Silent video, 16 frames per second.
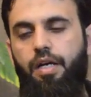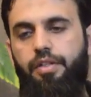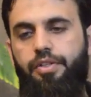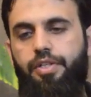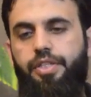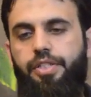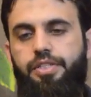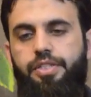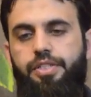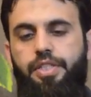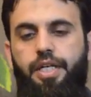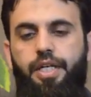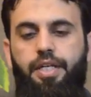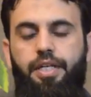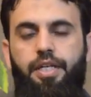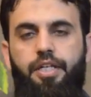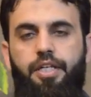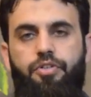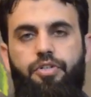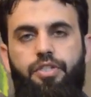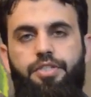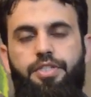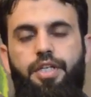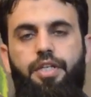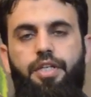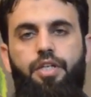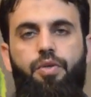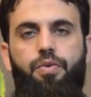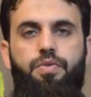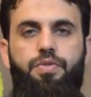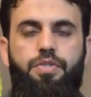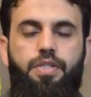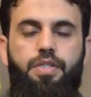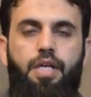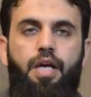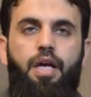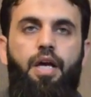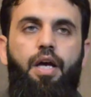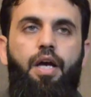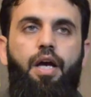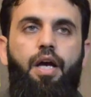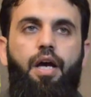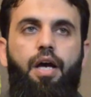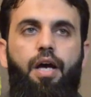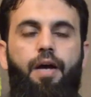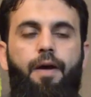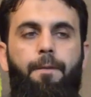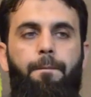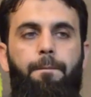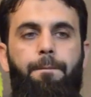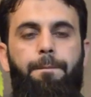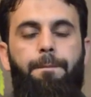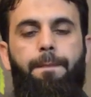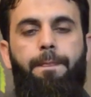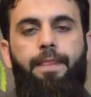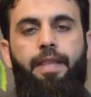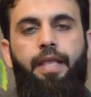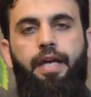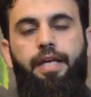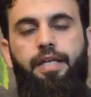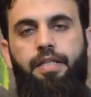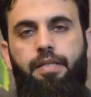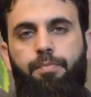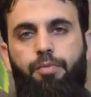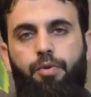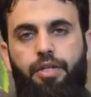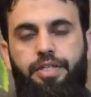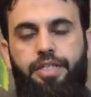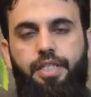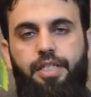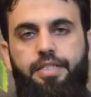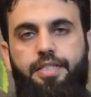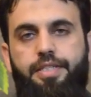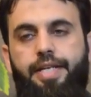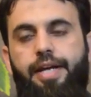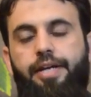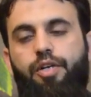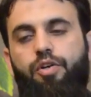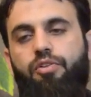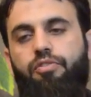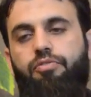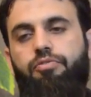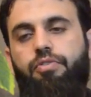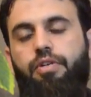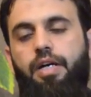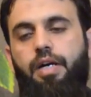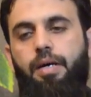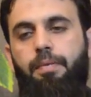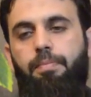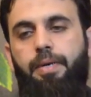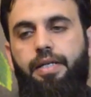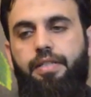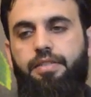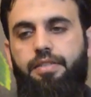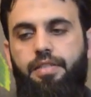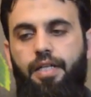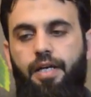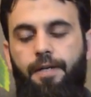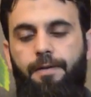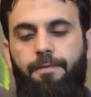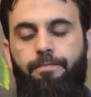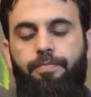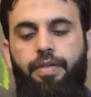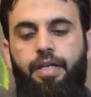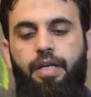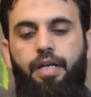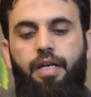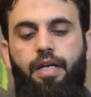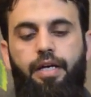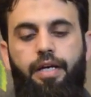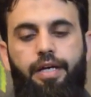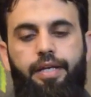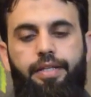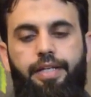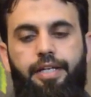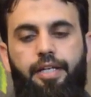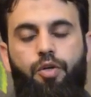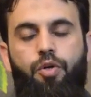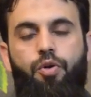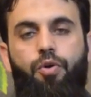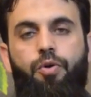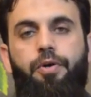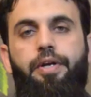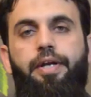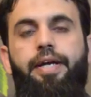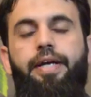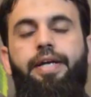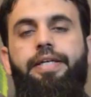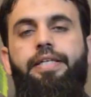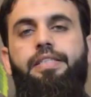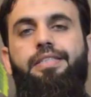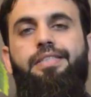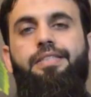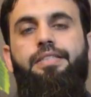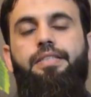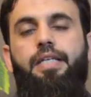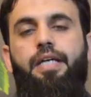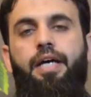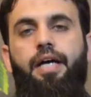There is an interesting news in the political scenario of Pakistan that a court has